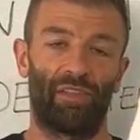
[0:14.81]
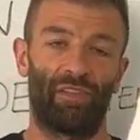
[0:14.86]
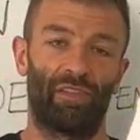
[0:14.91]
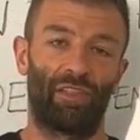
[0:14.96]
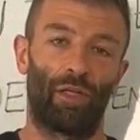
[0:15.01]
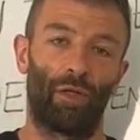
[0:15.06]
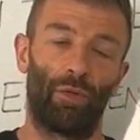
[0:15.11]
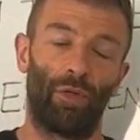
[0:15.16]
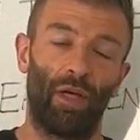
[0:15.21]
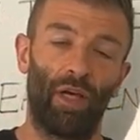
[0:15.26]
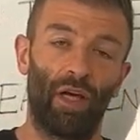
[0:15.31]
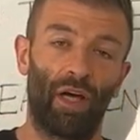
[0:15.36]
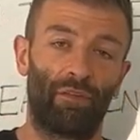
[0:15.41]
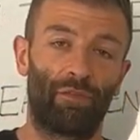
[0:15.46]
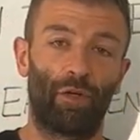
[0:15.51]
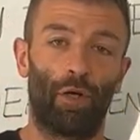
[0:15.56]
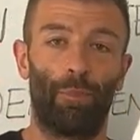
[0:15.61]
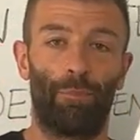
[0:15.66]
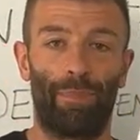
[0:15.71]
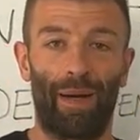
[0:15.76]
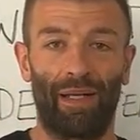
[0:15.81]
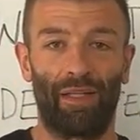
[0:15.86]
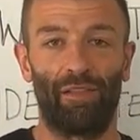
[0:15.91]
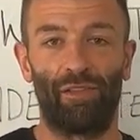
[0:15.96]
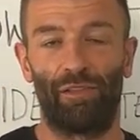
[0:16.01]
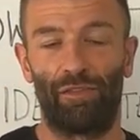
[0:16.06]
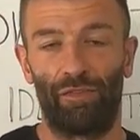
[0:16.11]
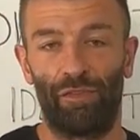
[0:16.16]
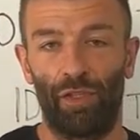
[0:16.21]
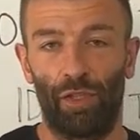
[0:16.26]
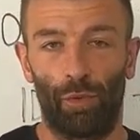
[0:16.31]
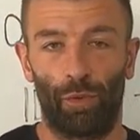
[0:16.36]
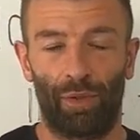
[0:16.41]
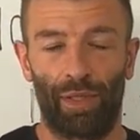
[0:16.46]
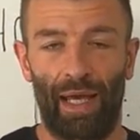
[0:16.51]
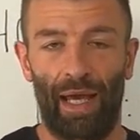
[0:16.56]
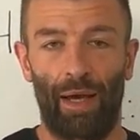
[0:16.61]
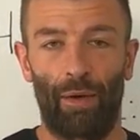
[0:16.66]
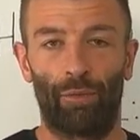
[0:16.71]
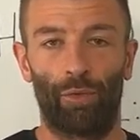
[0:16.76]
So I've got a balanced view on
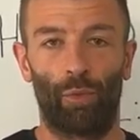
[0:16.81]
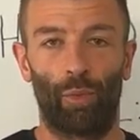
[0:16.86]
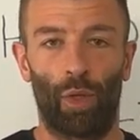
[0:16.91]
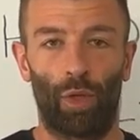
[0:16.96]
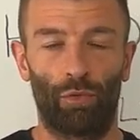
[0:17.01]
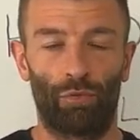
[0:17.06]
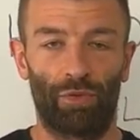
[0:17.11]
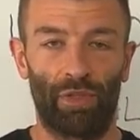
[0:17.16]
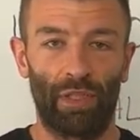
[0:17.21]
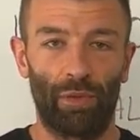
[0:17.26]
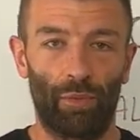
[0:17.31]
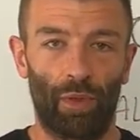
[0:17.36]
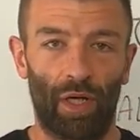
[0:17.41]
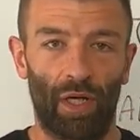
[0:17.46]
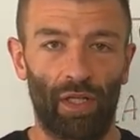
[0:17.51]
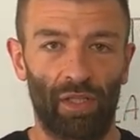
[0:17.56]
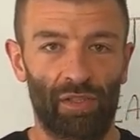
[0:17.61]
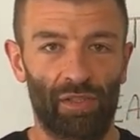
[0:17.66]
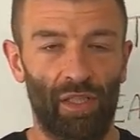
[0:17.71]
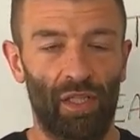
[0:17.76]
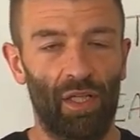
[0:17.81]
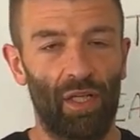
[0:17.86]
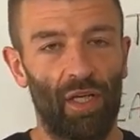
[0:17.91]
how the world really works